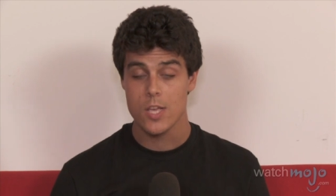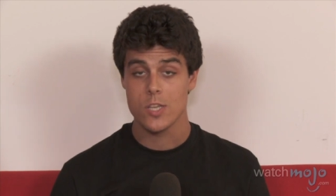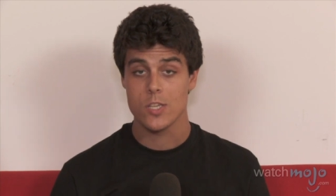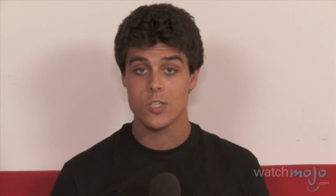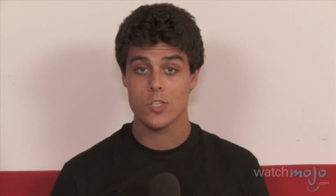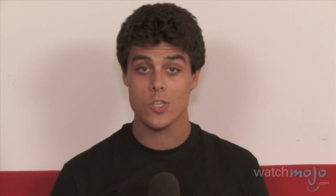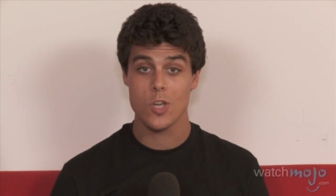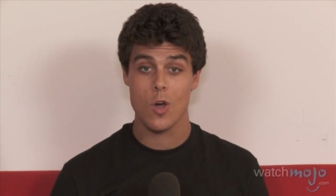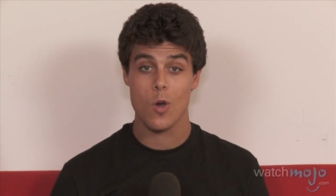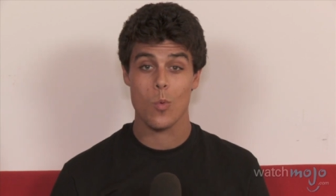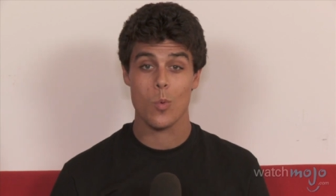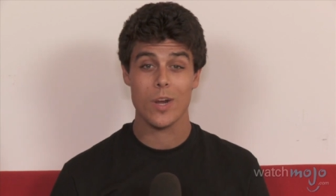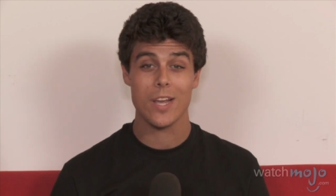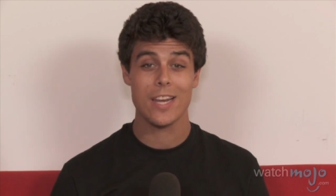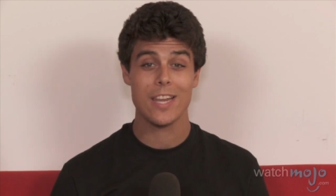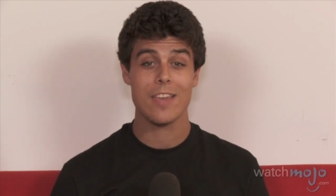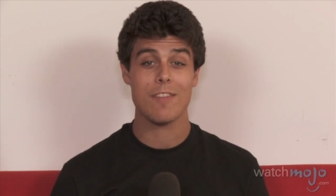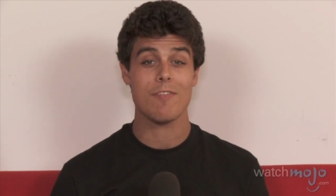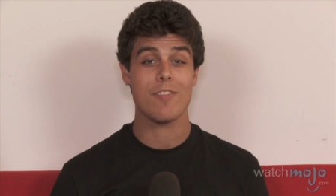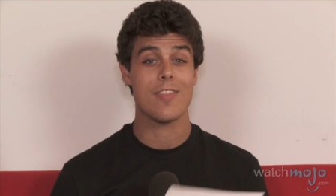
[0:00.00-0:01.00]
So we're
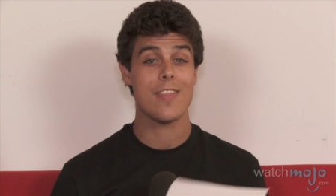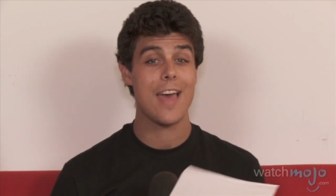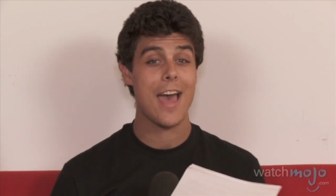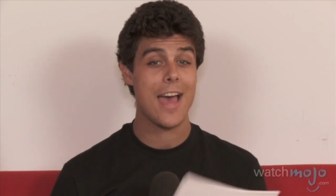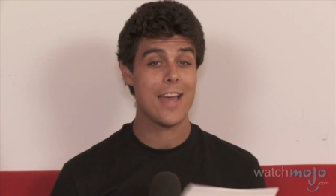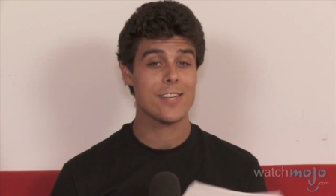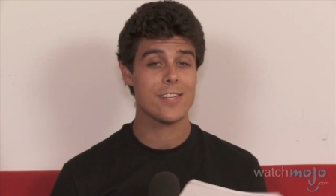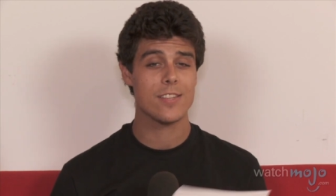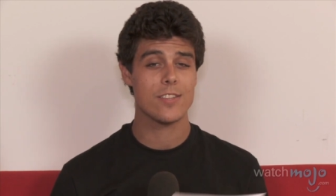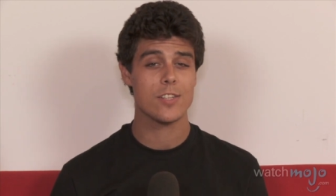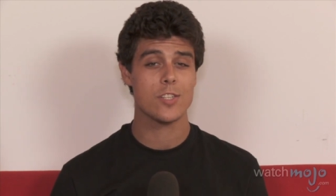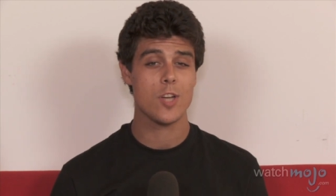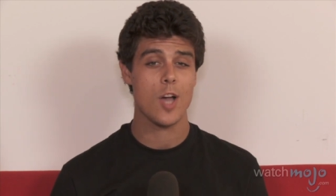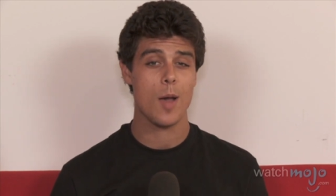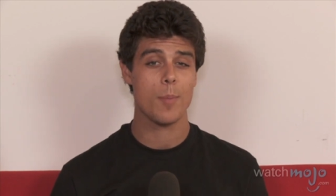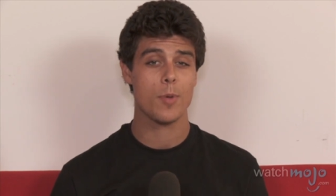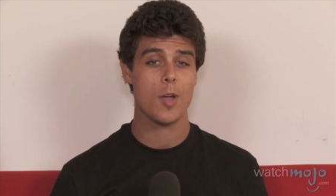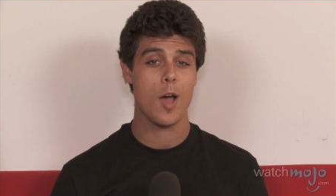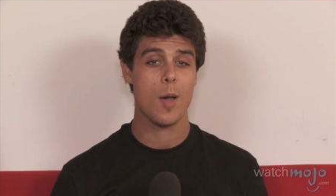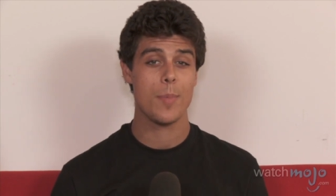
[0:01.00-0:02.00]
going to give that to the
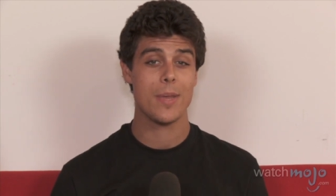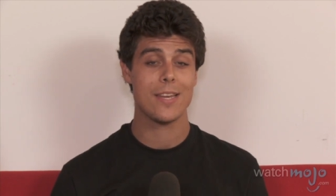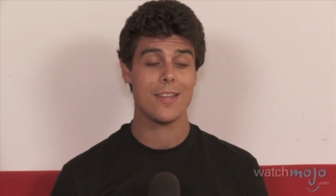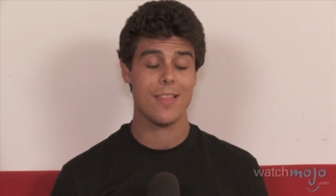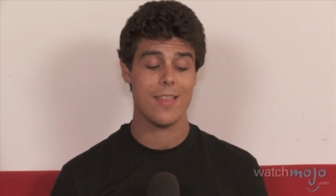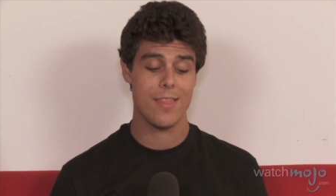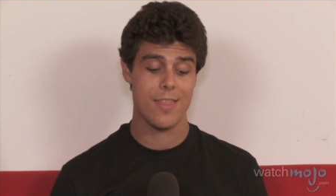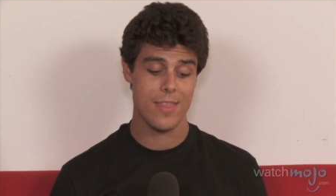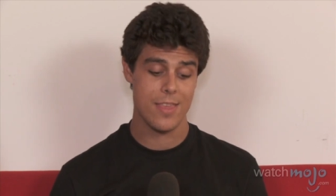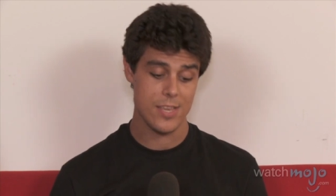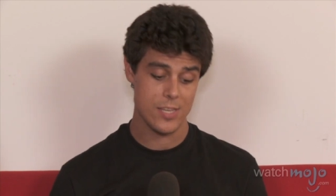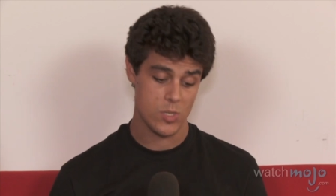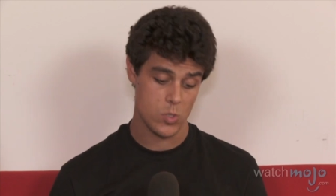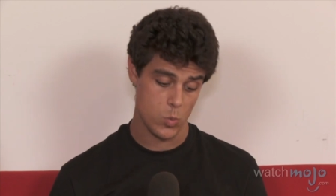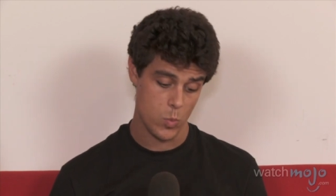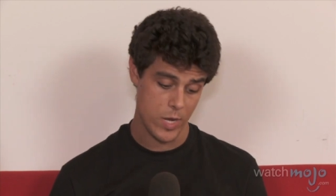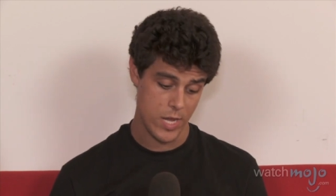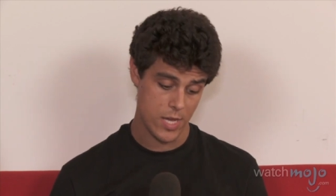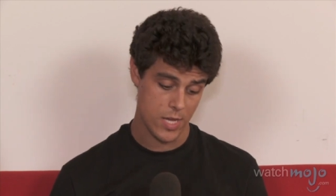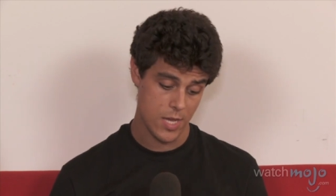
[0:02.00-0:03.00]
top comment this
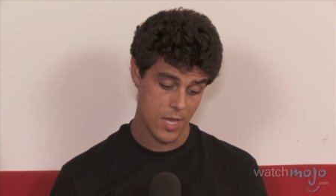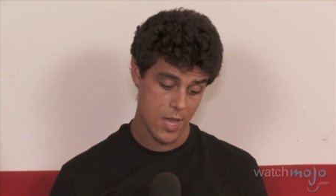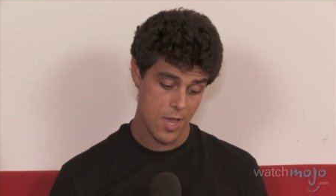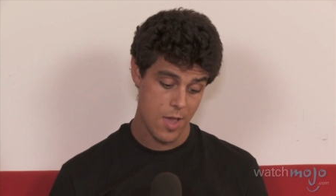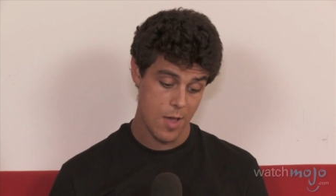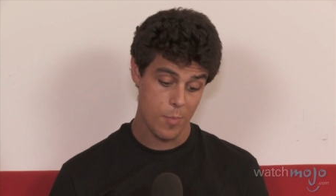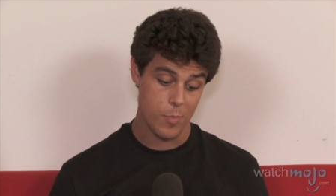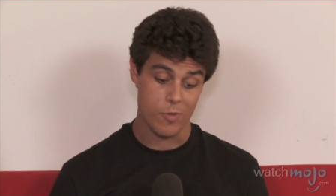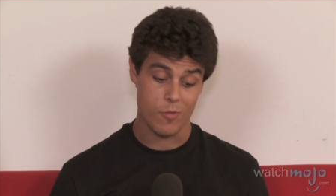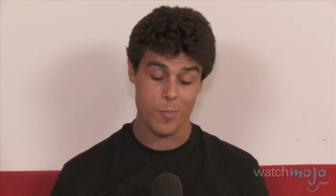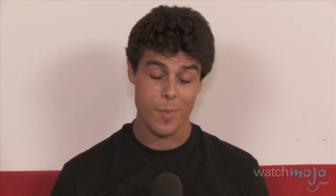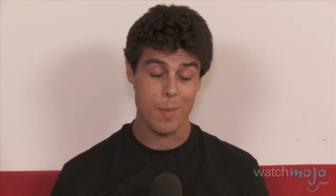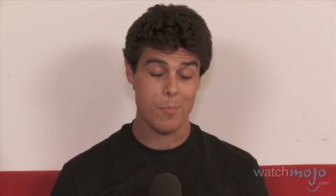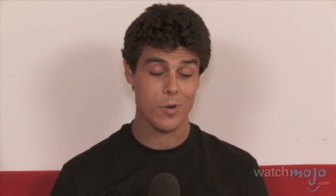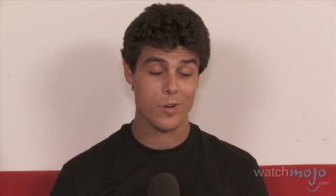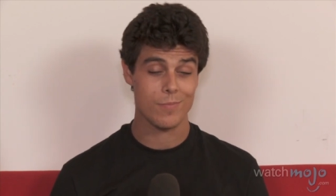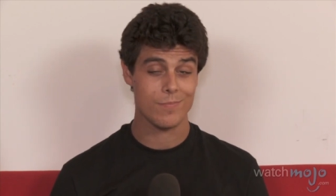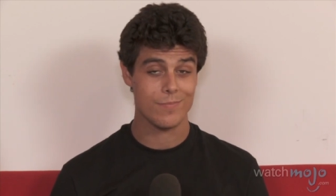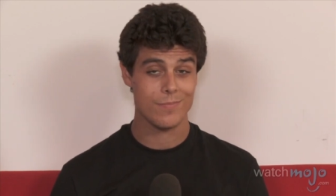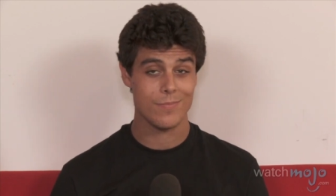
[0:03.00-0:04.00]
week. But
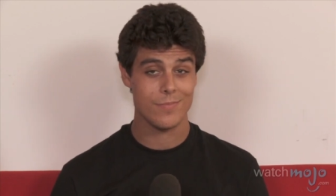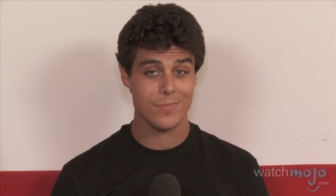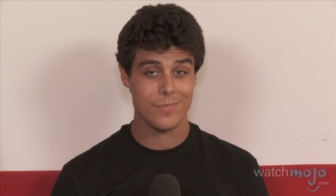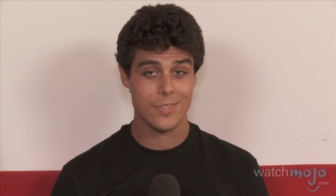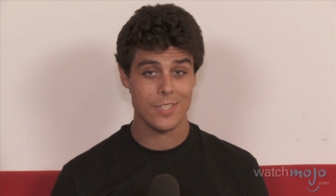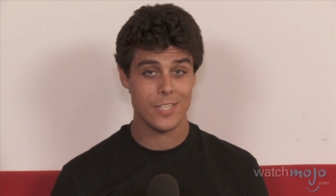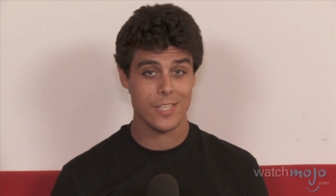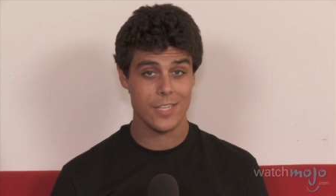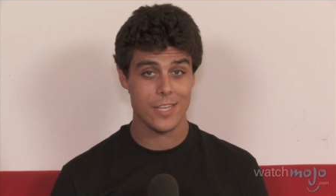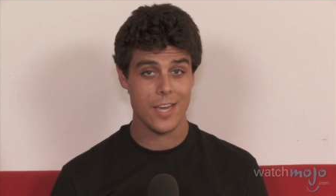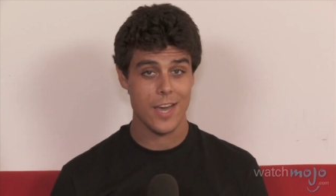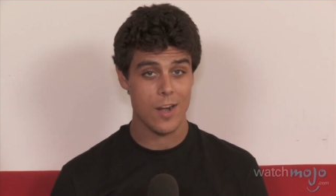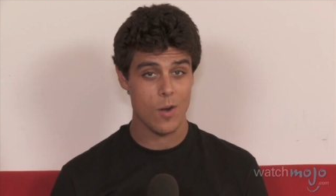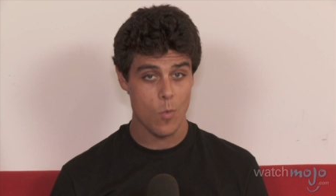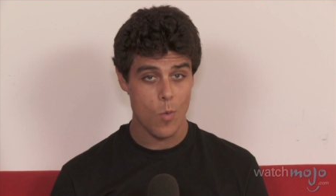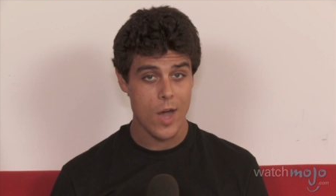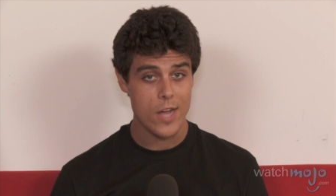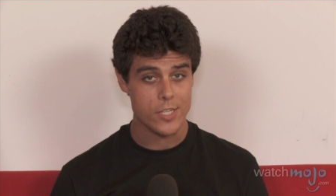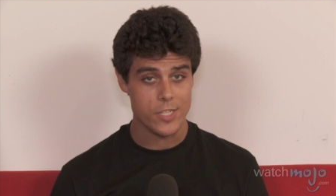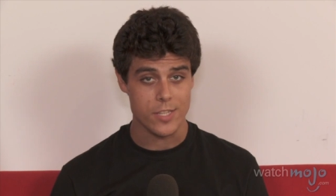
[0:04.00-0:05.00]
remember, you got to
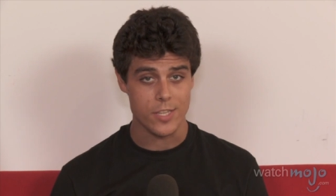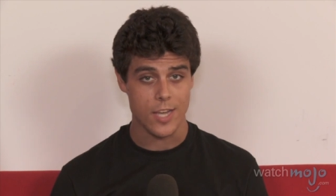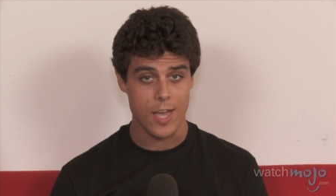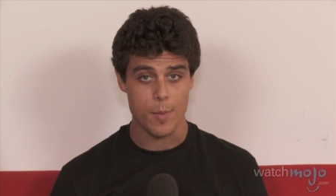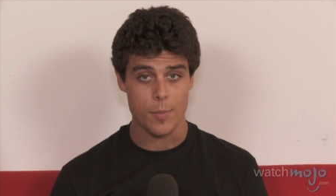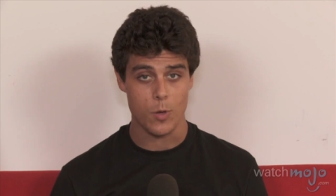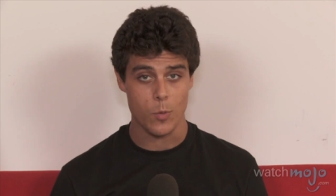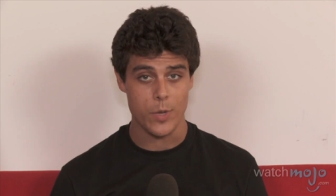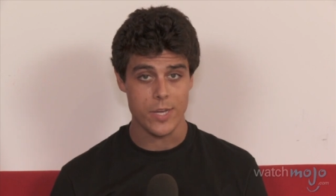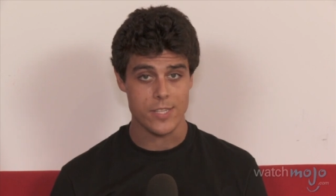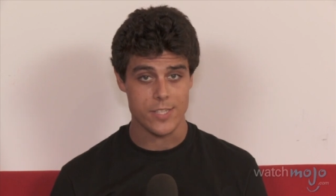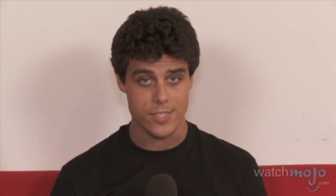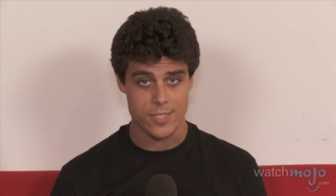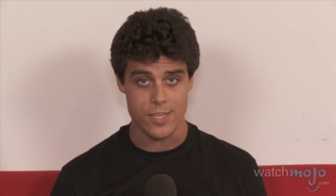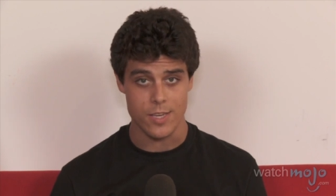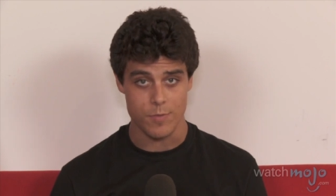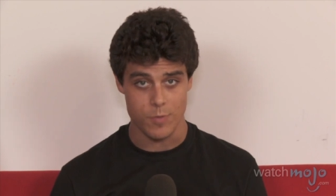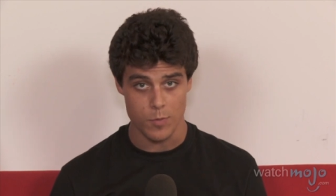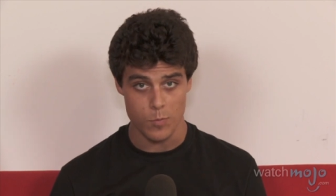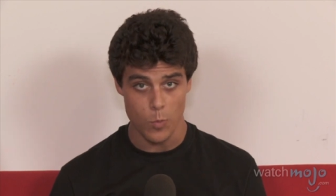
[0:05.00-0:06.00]
watch in the coming weeks to
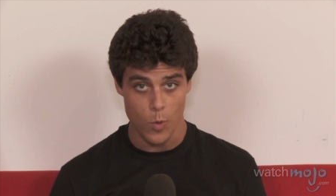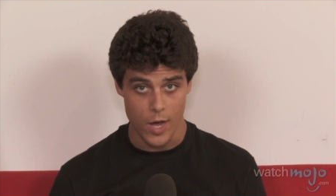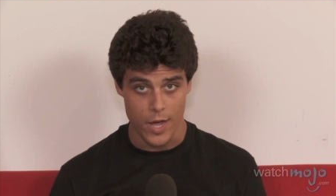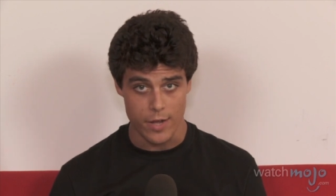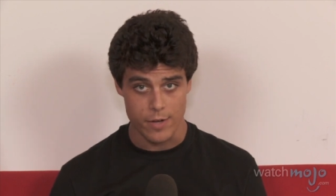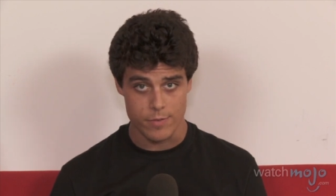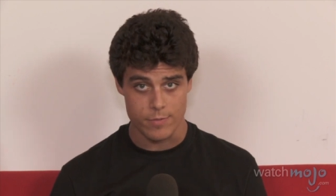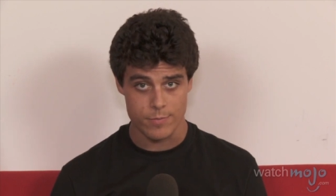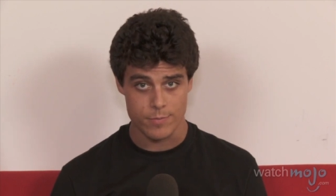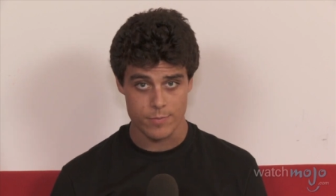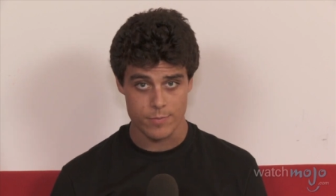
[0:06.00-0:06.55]
see if you've won.